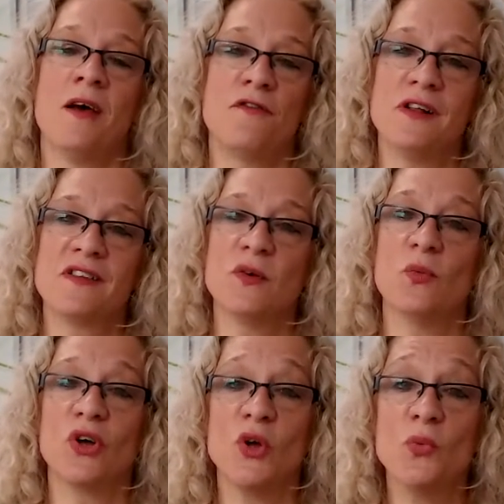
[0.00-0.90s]
Filter
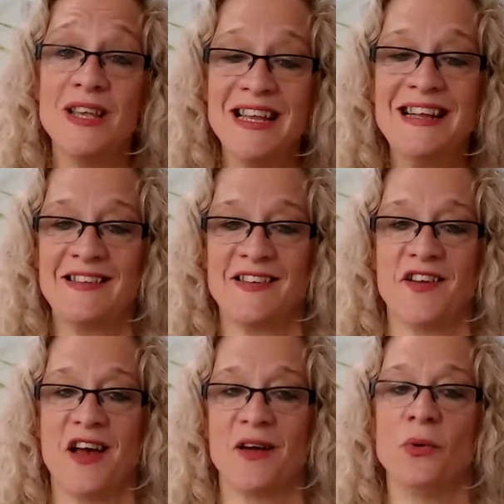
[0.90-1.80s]
what you need
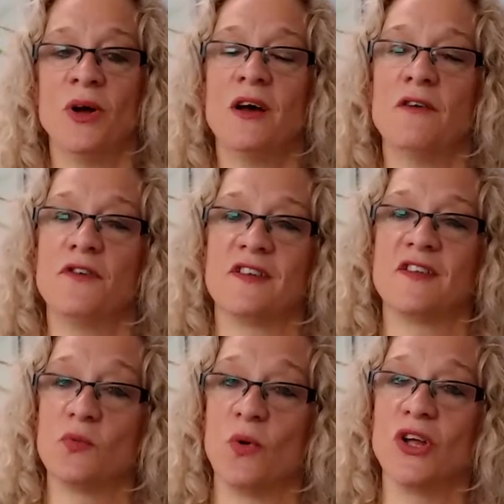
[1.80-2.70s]
to know
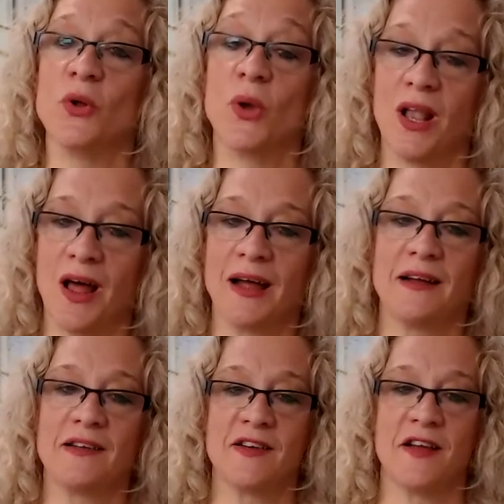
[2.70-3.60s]
versus what you'd
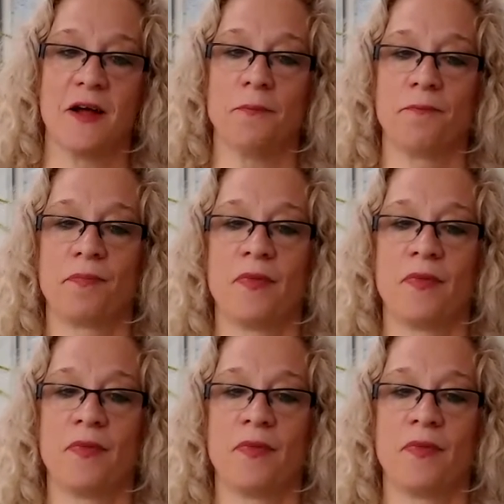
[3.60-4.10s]
like to know.